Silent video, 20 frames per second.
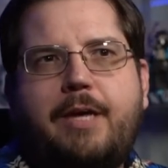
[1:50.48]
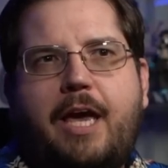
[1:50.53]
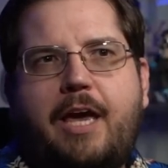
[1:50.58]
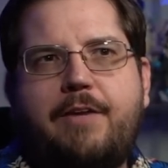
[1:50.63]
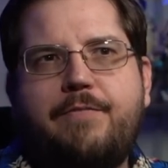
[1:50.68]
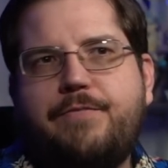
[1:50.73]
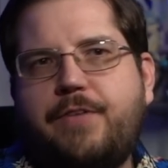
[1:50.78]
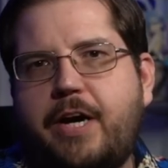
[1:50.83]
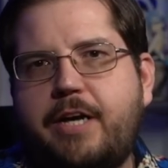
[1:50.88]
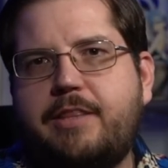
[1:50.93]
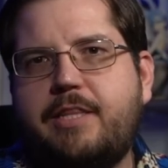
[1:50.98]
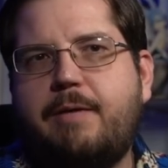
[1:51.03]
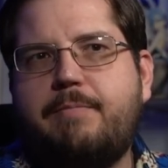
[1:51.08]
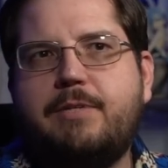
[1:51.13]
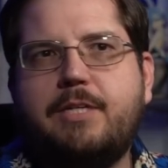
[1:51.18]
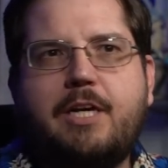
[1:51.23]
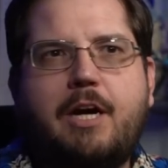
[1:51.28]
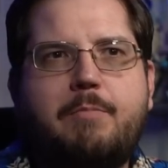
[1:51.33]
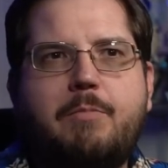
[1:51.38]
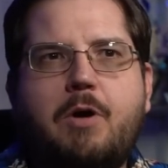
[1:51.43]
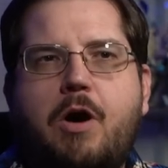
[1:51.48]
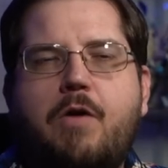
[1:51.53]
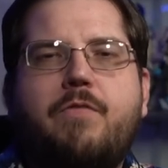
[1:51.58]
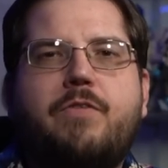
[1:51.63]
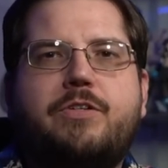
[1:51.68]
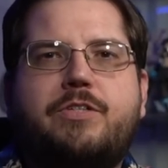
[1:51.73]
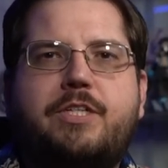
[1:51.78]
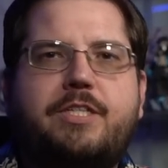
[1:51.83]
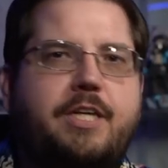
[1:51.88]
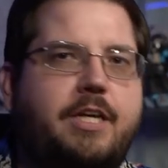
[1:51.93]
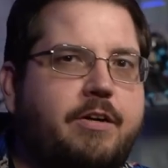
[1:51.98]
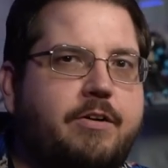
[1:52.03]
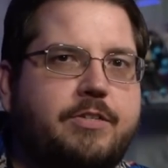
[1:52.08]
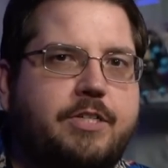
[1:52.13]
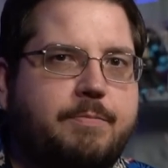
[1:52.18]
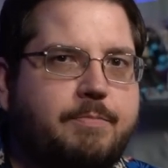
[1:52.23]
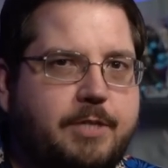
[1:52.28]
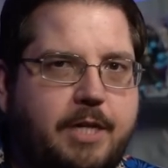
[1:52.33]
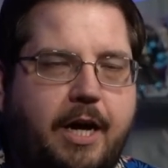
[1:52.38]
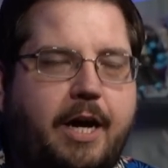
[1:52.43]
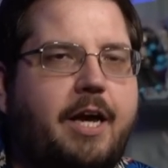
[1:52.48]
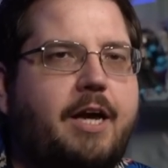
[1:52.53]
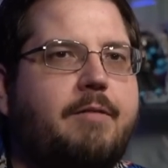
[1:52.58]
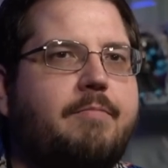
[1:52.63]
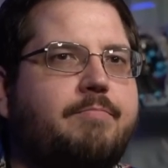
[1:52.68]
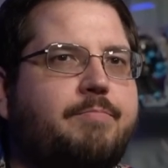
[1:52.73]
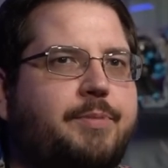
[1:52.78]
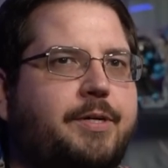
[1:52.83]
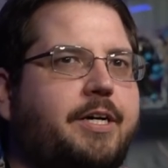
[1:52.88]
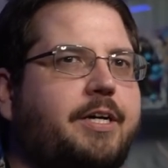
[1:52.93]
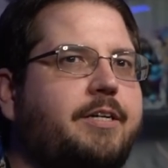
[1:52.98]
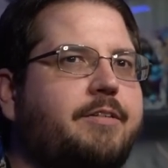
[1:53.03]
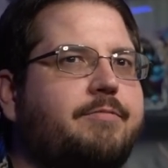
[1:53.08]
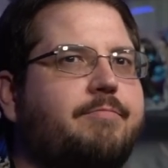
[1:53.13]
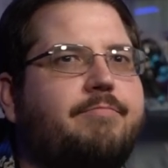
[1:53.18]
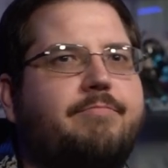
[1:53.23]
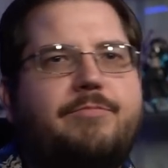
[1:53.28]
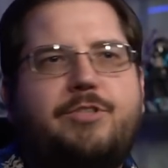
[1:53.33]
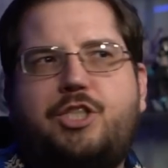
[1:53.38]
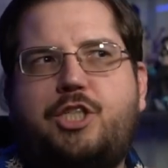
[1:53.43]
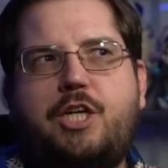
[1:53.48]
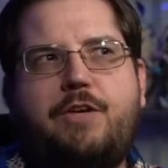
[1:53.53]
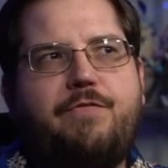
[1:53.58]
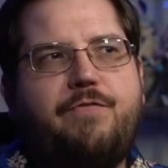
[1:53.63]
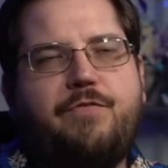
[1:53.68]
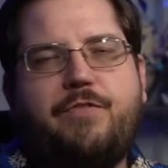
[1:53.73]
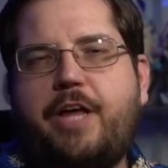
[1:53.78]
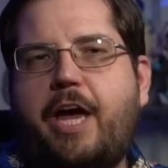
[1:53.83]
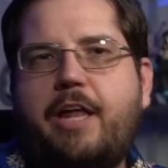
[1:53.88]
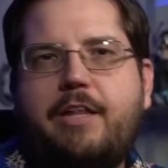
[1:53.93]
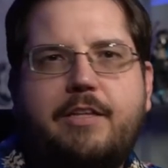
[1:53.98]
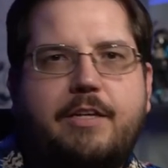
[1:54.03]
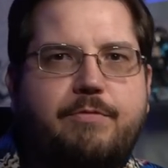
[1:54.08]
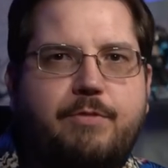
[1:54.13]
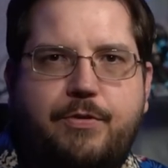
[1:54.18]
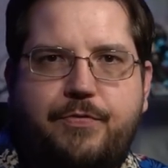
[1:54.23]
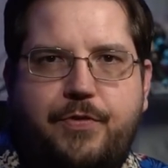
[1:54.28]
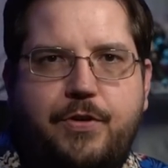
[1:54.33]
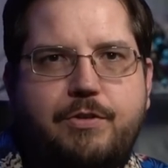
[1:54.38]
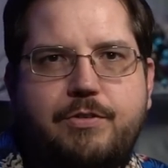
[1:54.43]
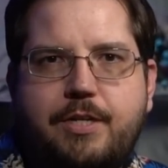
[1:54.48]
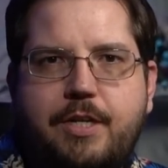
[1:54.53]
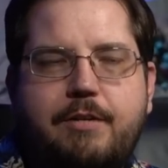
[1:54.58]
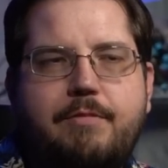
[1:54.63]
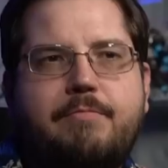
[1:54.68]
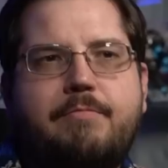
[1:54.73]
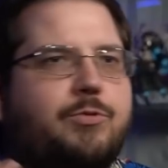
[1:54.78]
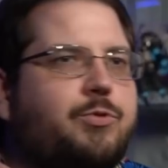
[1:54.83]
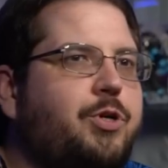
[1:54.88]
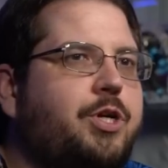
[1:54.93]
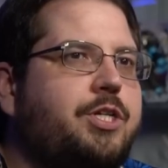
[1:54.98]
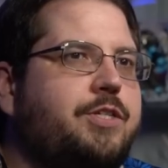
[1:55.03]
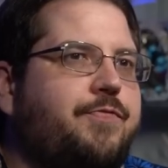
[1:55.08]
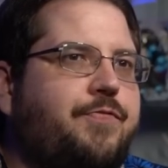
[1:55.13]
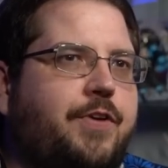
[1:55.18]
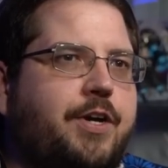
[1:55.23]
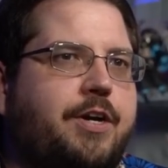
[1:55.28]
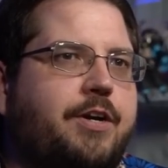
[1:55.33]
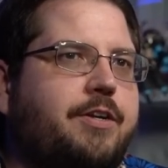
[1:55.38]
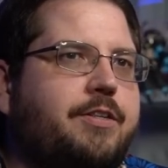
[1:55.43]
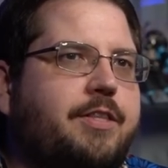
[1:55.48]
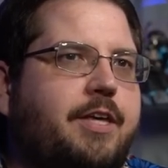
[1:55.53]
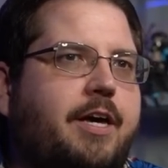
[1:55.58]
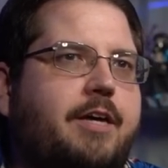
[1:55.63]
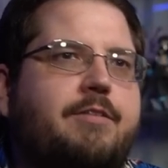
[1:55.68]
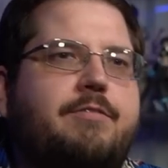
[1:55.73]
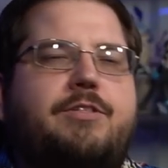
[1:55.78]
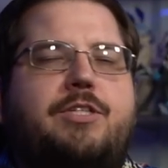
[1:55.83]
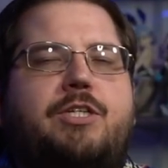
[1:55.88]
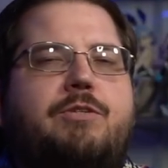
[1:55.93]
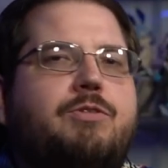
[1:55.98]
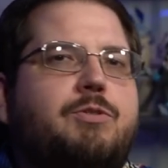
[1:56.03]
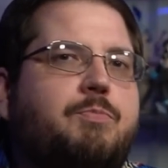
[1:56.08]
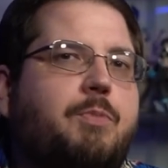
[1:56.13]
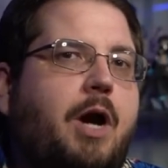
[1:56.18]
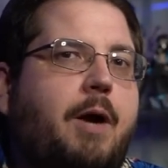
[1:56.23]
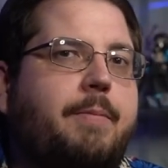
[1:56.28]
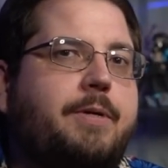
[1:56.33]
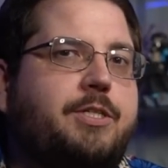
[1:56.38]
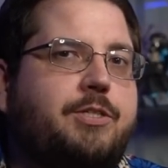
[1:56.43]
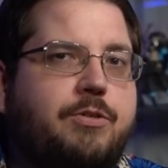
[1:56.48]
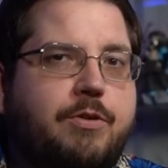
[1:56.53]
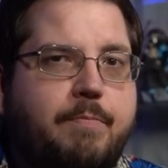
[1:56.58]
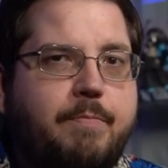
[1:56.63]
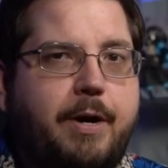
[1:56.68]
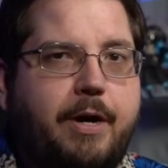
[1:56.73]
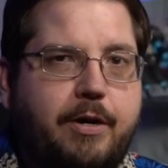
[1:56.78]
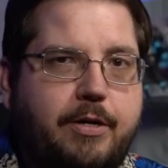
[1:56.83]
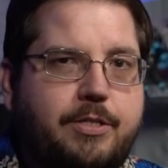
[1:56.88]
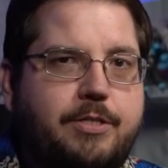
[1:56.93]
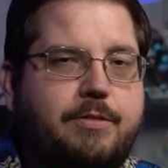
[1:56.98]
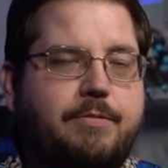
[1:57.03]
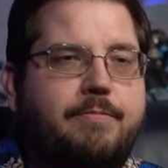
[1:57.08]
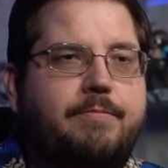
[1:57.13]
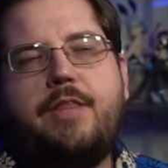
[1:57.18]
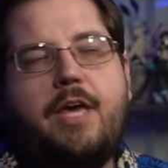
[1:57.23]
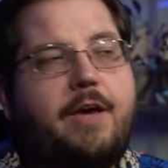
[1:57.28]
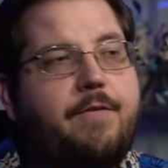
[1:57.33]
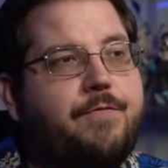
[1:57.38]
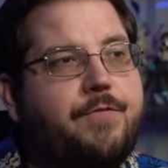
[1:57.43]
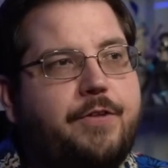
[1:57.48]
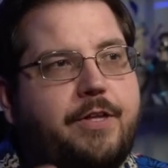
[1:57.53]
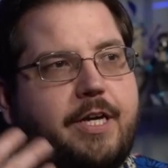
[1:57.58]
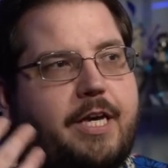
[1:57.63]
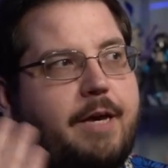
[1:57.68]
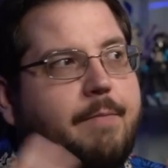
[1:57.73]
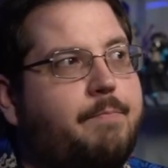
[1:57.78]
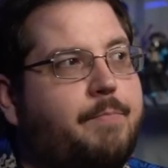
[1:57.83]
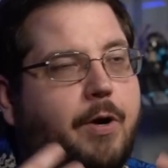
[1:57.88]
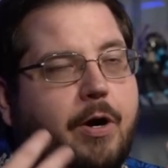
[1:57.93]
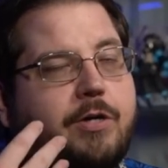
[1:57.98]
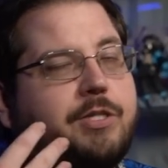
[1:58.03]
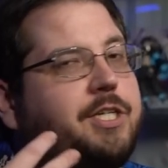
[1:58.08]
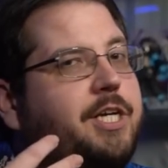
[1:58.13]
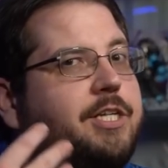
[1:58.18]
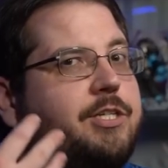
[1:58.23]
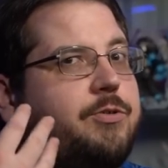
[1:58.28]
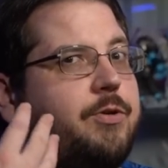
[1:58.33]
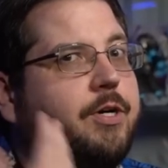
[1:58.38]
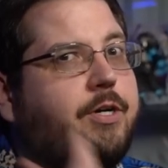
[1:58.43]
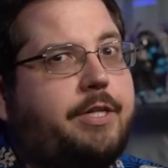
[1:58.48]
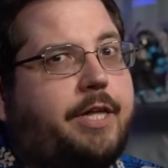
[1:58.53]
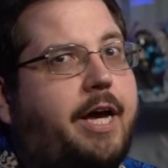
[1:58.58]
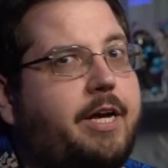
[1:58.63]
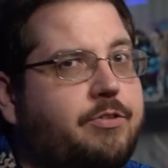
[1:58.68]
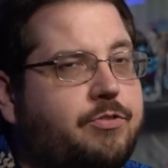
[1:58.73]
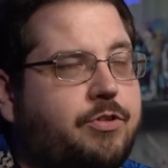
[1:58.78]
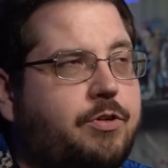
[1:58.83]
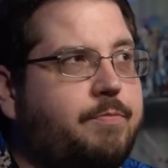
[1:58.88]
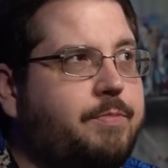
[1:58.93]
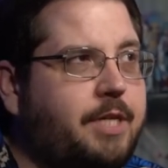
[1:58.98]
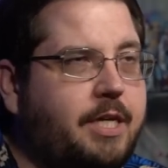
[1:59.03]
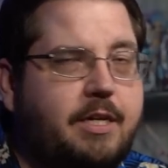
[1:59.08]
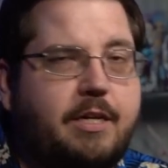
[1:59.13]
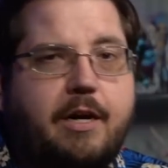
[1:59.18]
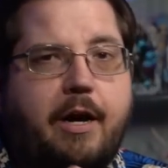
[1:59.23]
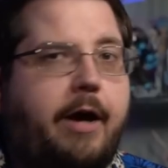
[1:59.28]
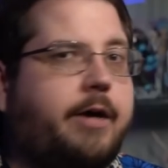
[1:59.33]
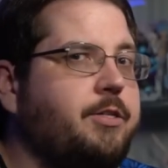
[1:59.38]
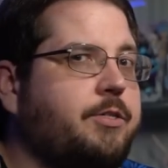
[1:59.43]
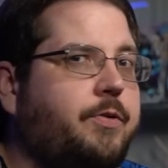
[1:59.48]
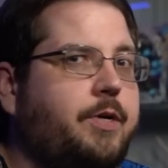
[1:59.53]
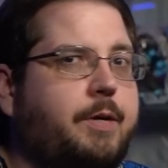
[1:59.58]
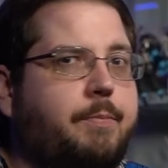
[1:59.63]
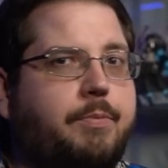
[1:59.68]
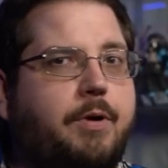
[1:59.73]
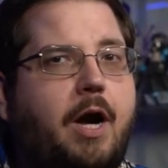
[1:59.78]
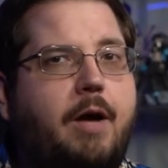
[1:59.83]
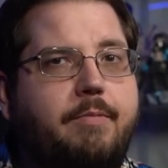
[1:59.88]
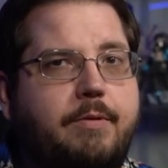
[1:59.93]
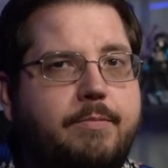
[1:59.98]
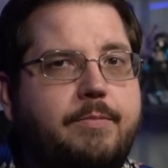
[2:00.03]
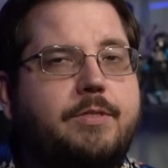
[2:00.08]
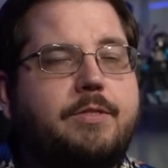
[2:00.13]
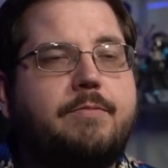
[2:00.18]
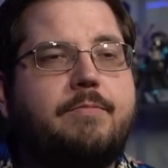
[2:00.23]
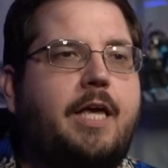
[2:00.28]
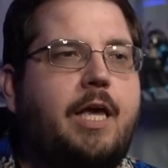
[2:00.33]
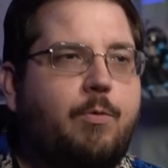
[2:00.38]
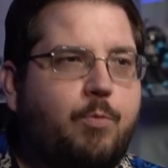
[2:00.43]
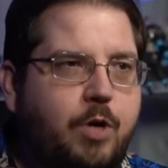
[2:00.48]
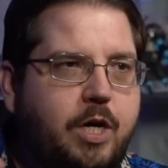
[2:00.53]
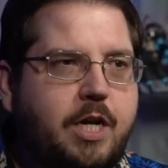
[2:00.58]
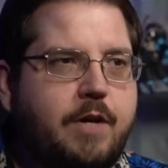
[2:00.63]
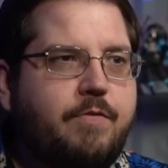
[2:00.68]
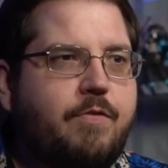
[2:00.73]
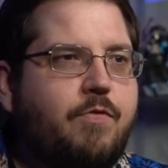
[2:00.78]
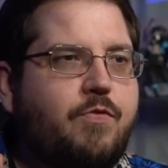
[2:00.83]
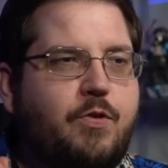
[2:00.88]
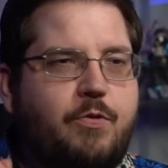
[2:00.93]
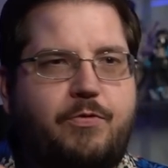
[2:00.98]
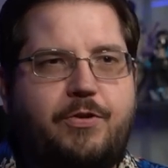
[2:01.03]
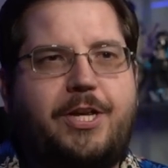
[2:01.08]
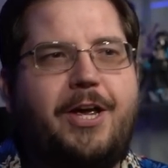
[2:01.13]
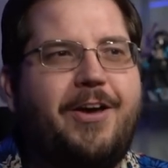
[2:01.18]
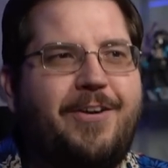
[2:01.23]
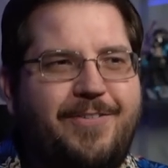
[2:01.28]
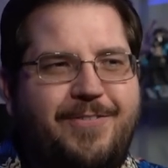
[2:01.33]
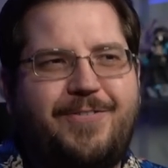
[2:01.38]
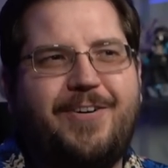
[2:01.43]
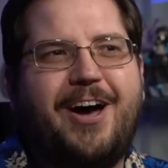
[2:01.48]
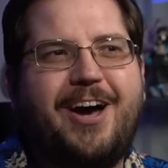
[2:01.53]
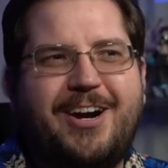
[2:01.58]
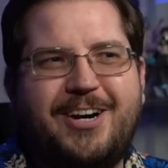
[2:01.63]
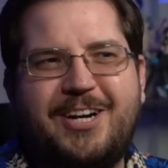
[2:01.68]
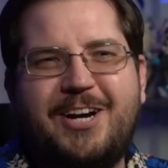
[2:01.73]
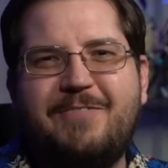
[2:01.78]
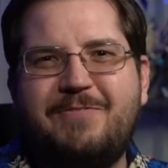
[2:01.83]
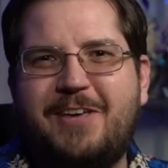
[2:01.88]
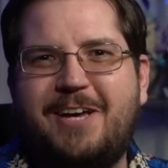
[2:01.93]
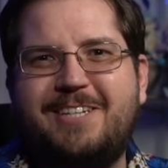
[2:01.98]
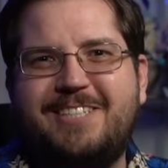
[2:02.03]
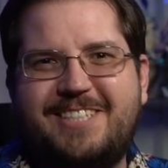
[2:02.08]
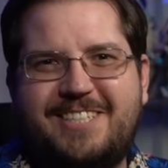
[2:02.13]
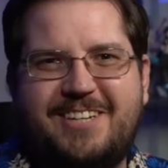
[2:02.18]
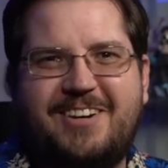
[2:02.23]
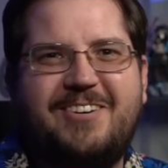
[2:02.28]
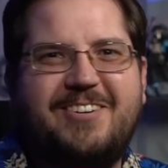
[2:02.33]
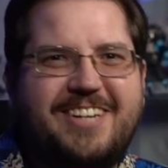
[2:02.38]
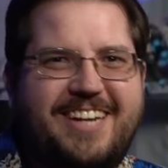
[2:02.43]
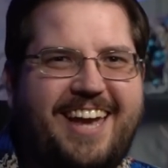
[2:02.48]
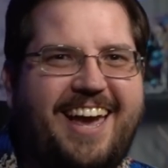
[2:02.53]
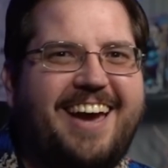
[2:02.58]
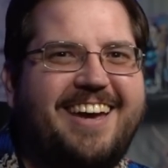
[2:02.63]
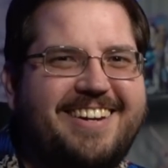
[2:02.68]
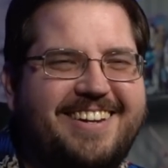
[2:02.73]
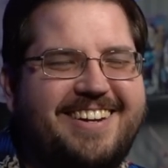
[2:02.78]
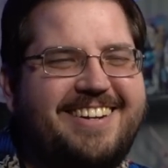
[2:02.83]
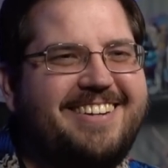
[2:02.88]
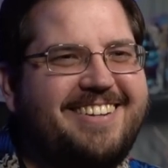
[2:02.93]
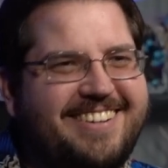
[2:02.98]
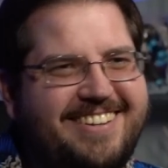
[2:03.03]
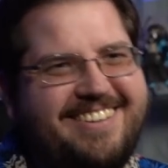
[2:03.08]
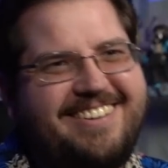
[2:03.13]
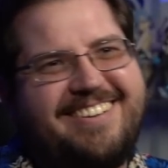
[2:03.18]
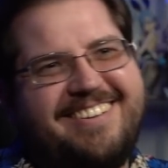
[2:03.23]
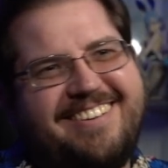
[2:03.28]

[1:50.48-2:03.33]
and invite them to come over to dinner sometime, but she flatly refused it. Rudeus figured that she was probably too embarrassed. Thankfully, him barging into her classroom didn't cause her any problems. It would have if you've fired off that stone cannon.